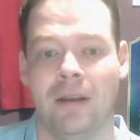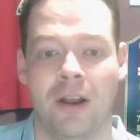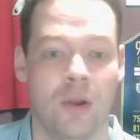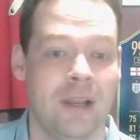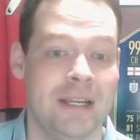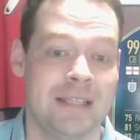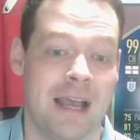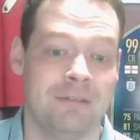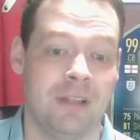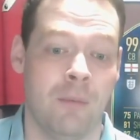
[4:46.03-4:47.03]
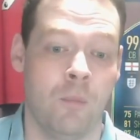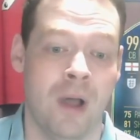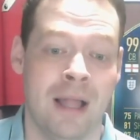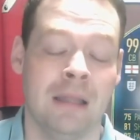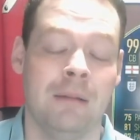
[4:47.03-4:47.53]
I know Leeds have done
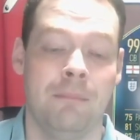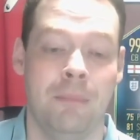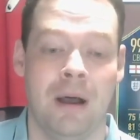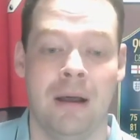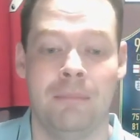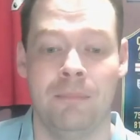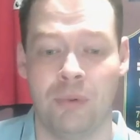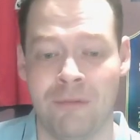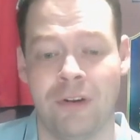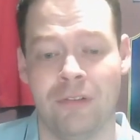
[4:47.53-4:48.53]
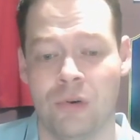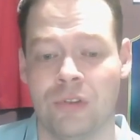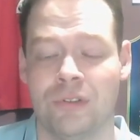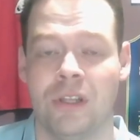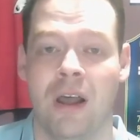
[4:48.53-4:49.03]
well, but Brentford have
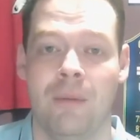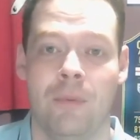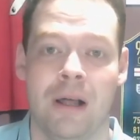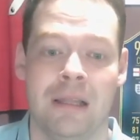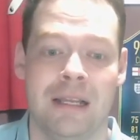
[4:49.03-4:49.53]
also started well,